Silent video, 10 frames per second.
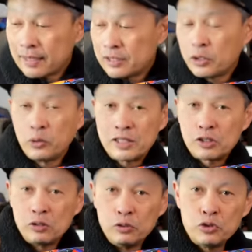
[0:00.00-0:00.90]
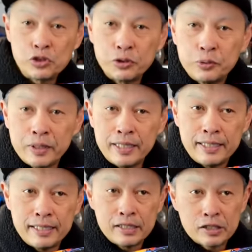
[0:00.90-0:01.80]
So the solution
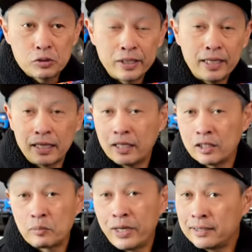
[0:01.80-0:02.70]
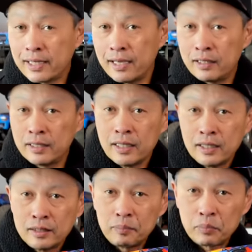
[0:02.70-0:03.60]
is to get another brand tire,
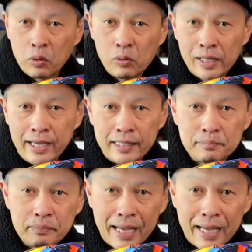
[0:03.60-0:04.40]
the Proline